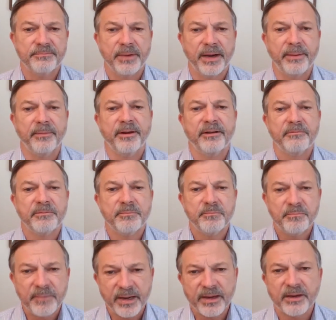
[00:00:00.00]
might
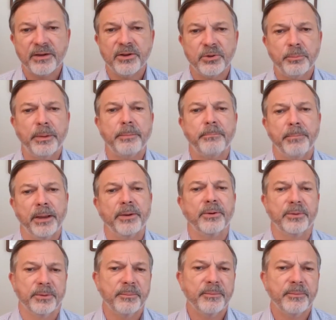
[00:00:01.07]
make it a little bit better,